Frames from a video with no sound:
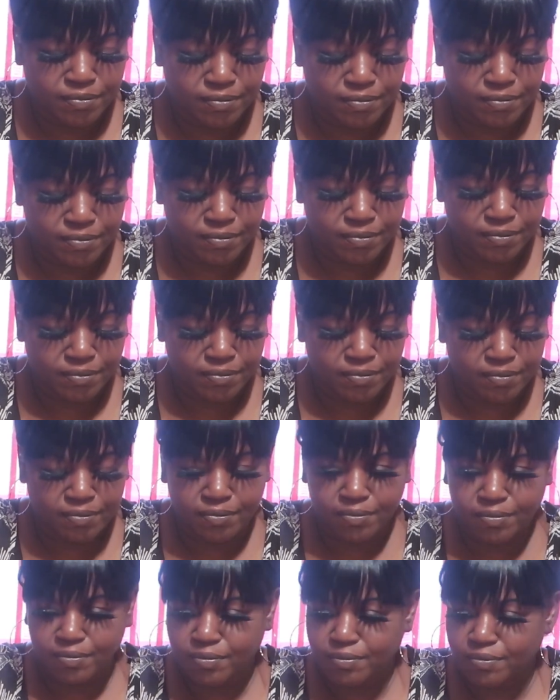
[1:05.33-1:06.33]

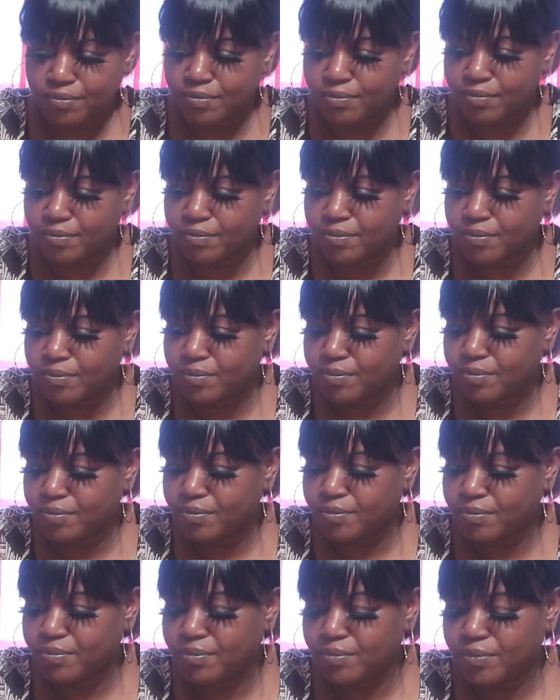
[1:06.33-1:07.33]

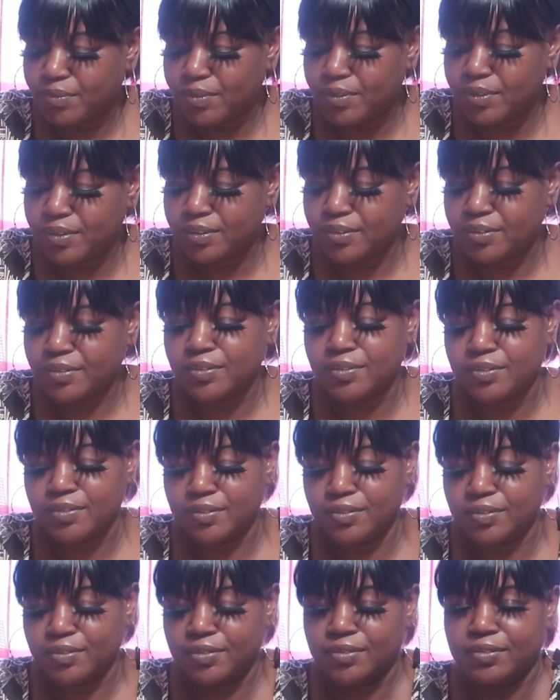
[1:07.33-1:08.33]

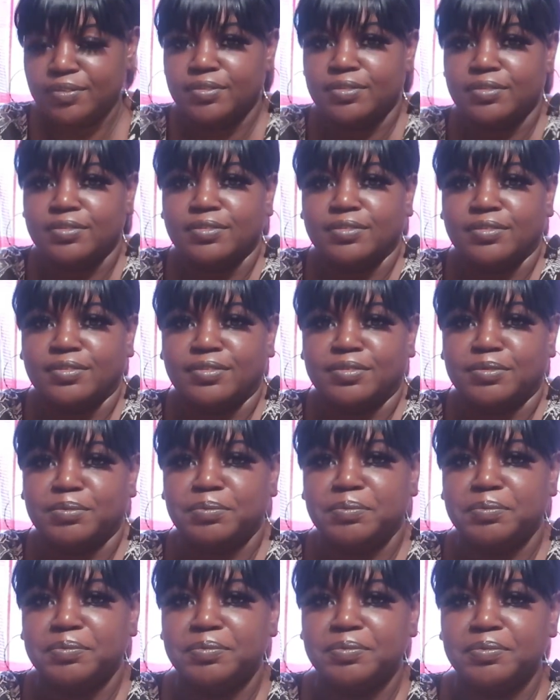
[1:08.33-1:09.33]

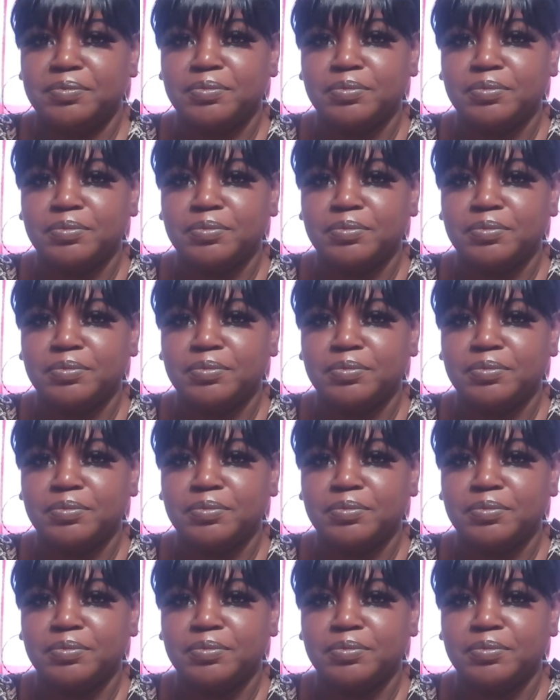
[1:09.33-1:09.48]
This person isn't speaking.